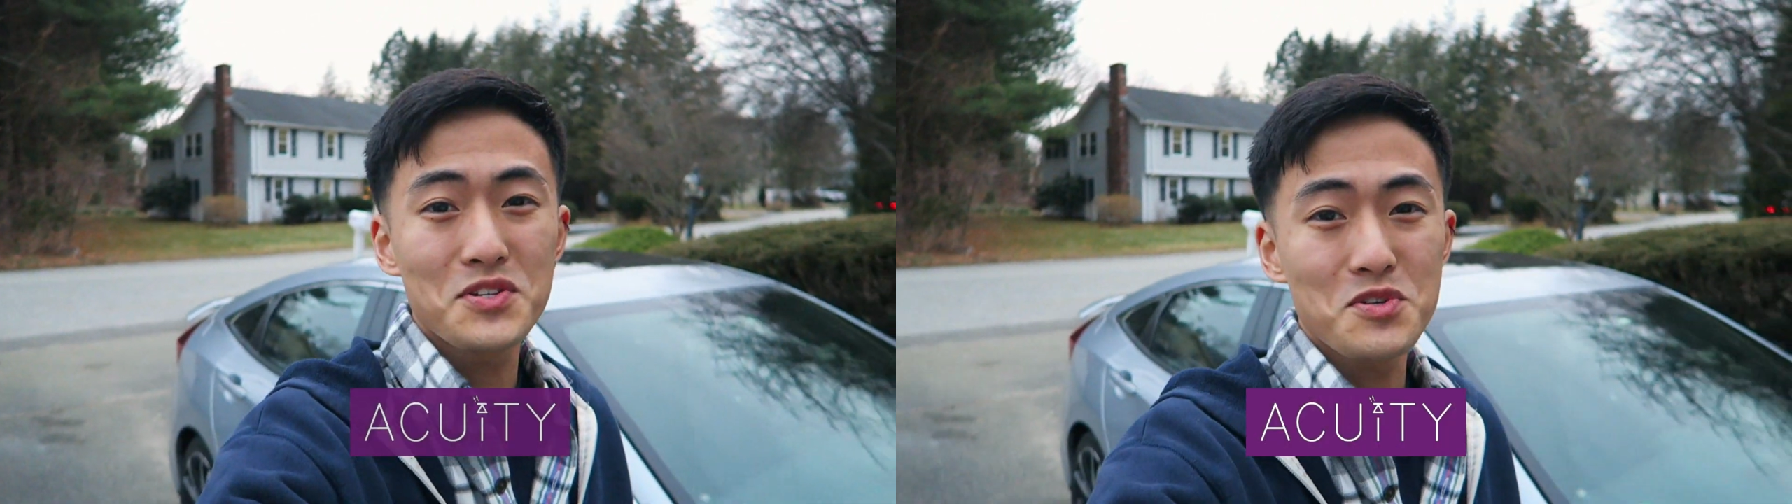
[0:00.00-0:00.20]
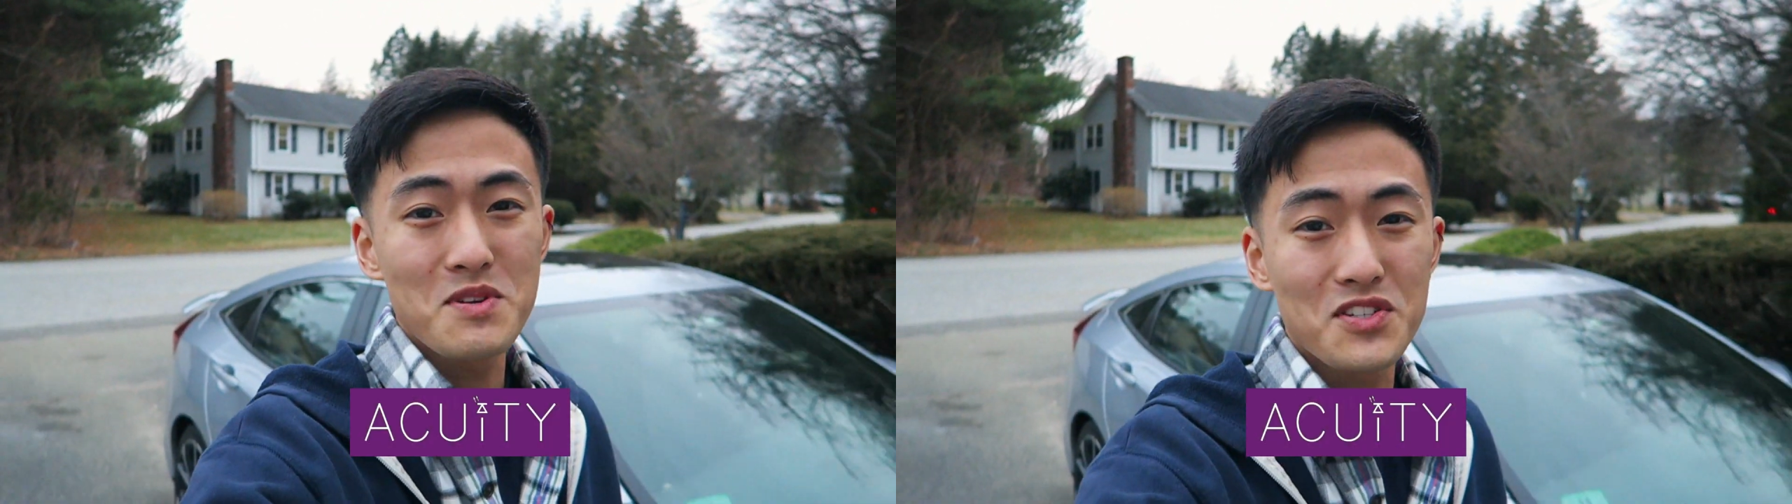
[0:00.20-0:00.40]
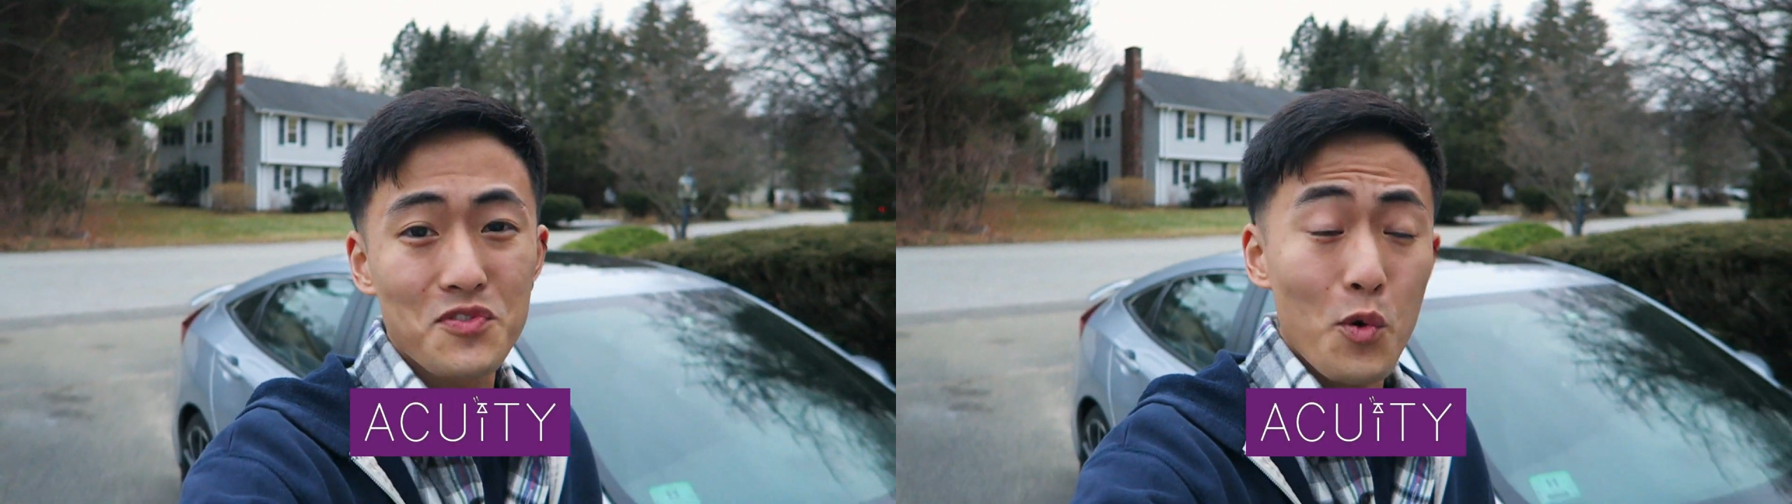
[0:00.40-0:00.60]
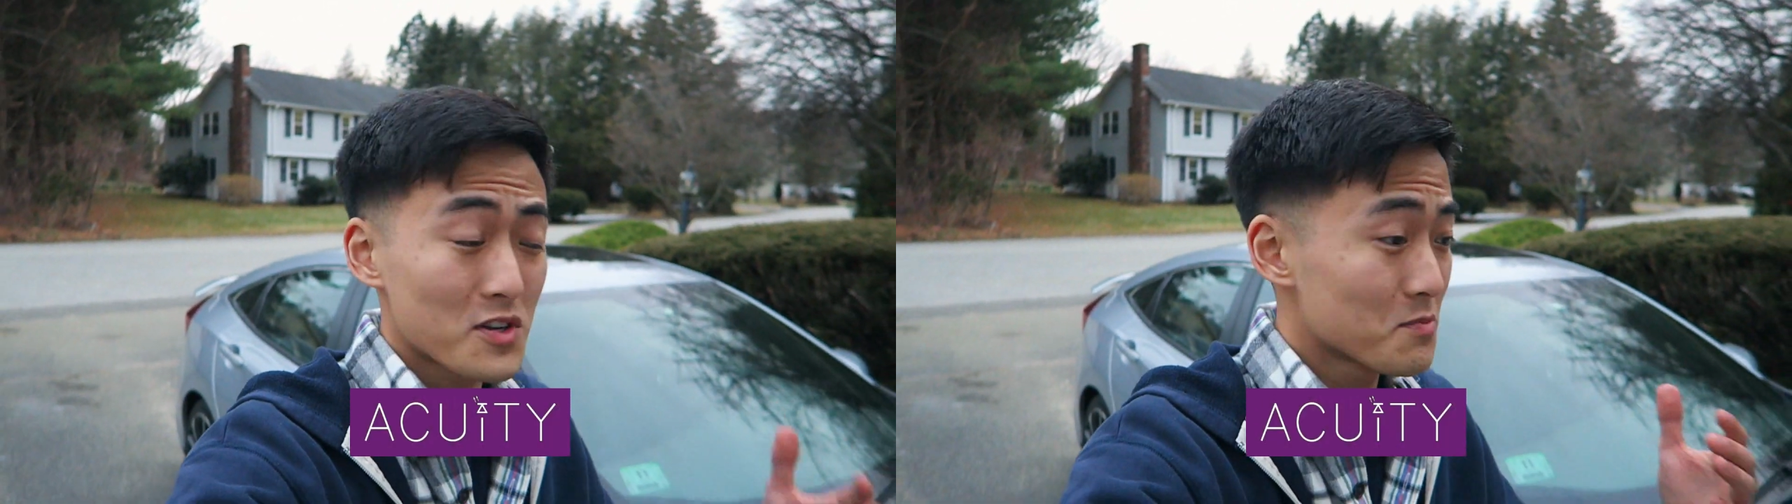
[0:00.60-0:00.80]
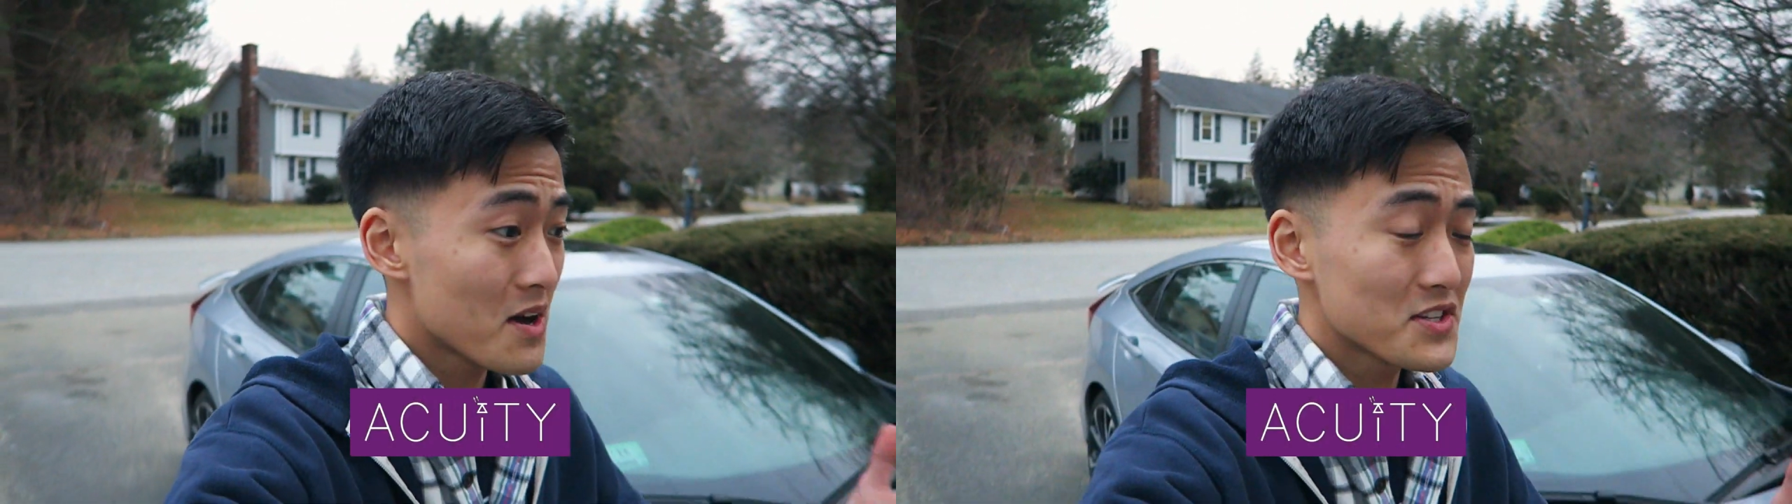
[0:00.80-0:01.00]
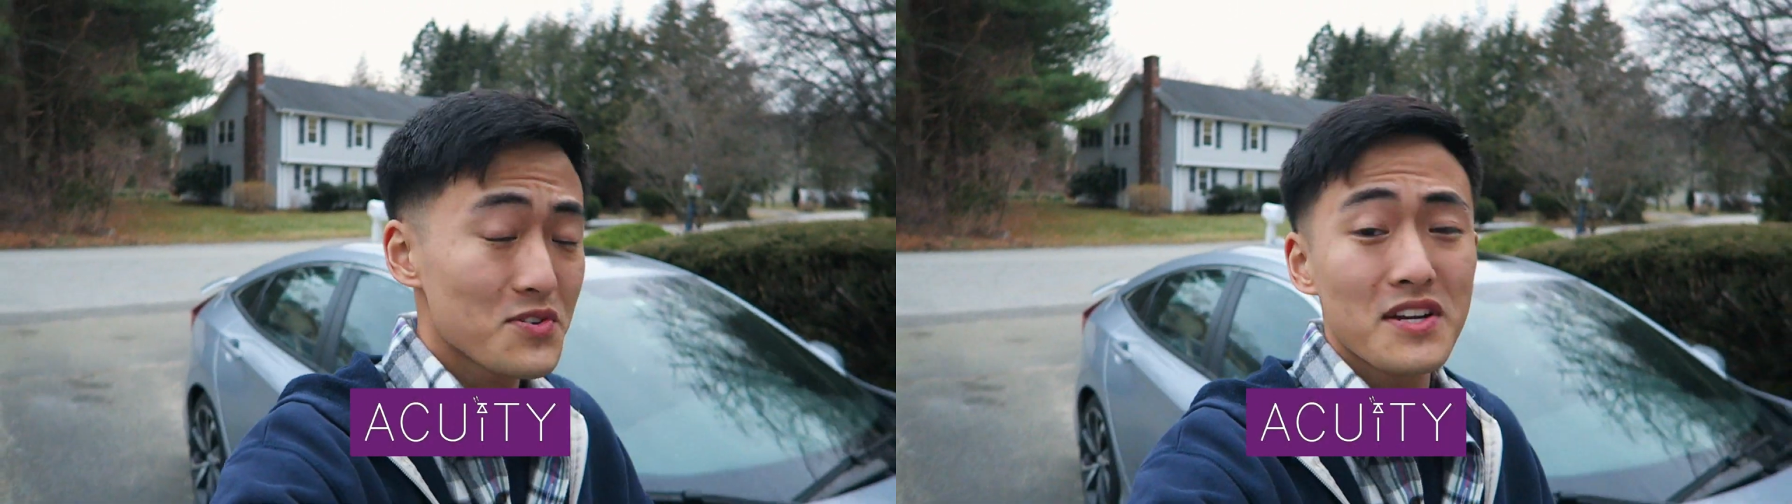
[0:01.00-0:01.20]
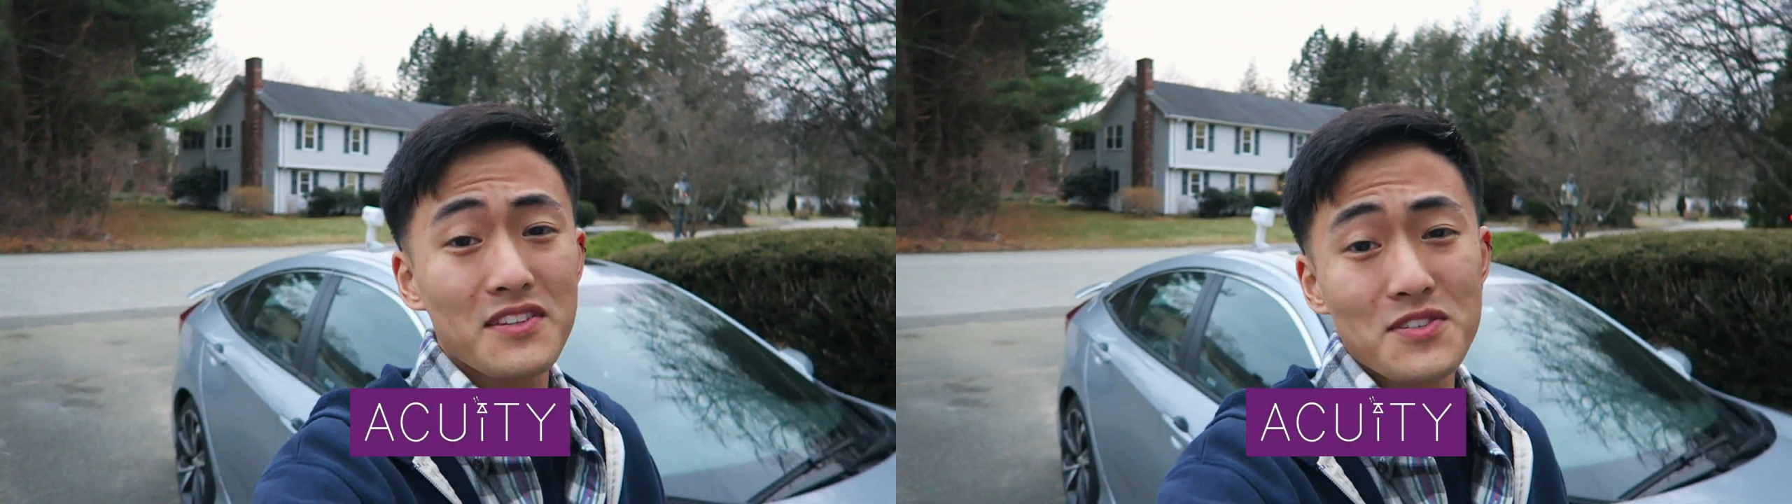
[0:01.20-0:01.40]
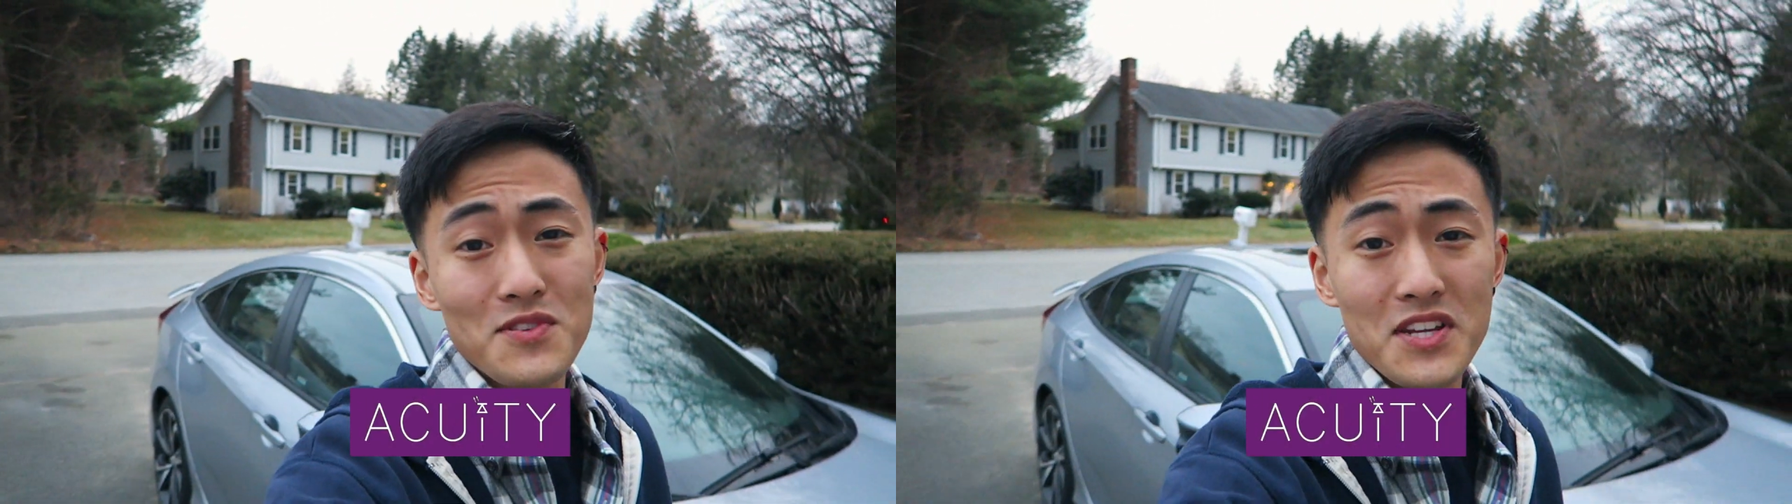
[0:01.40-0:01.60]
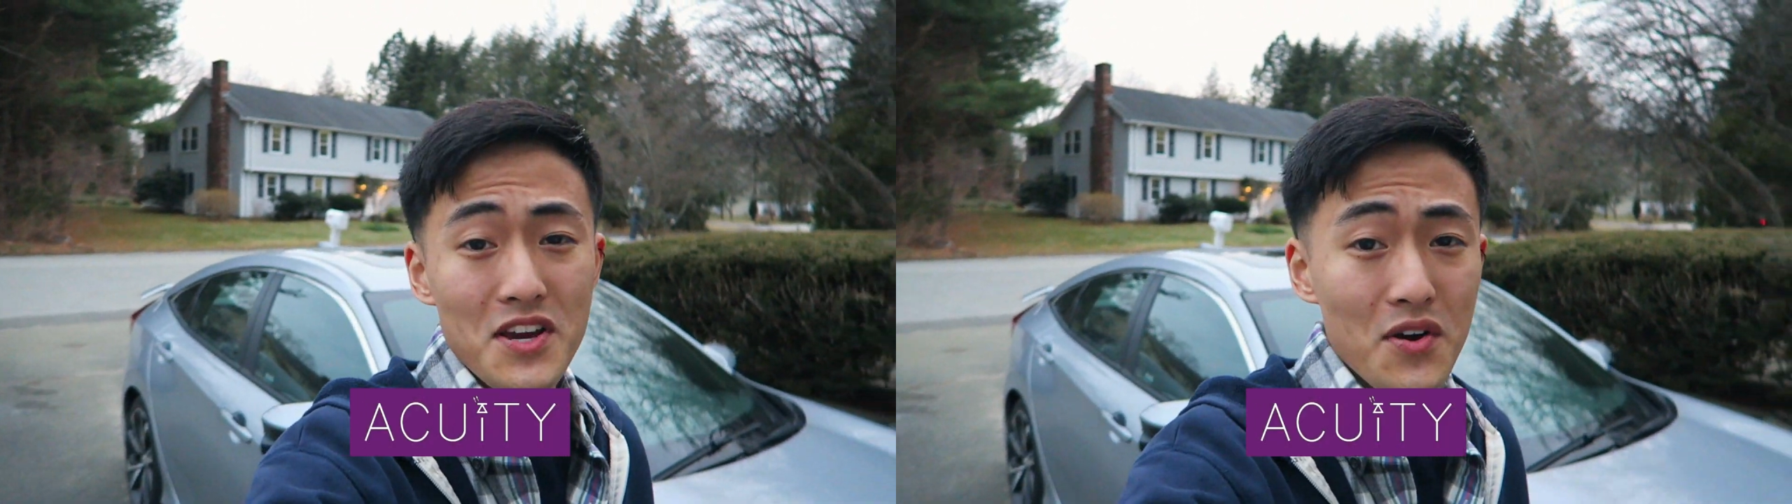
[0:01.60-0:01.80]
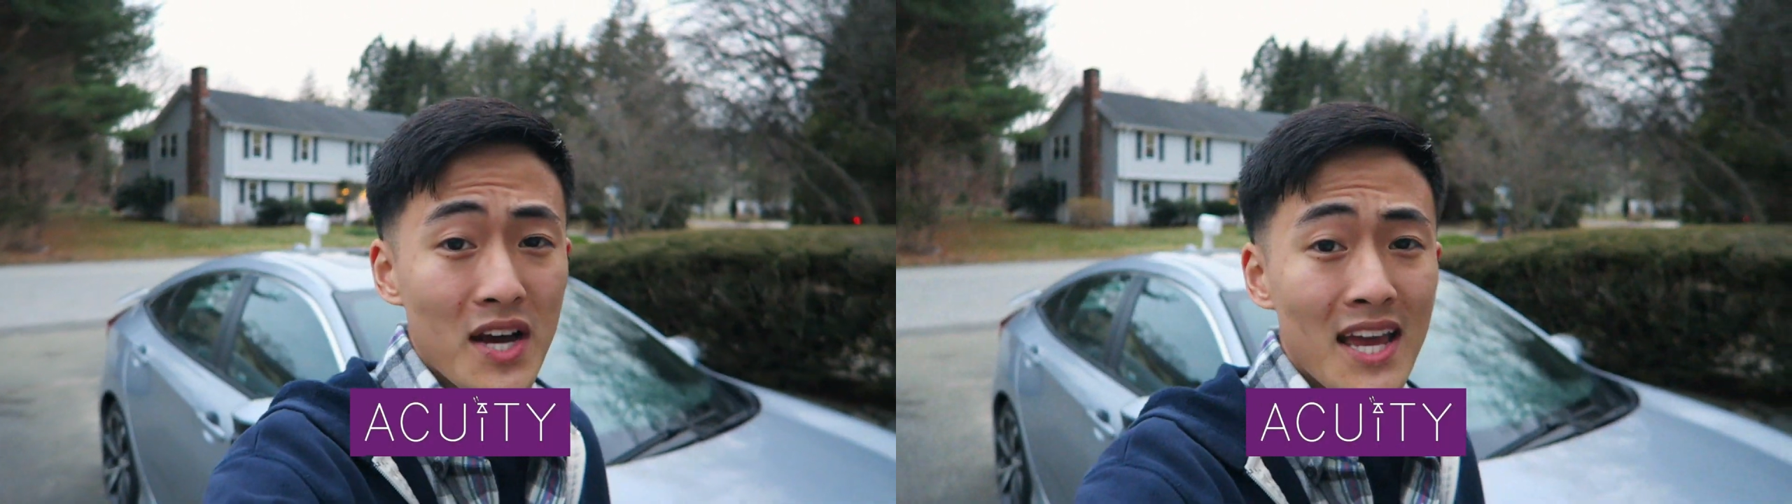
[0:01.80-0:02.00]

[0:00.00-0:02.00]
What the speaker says: Instruments for sponsoring this video.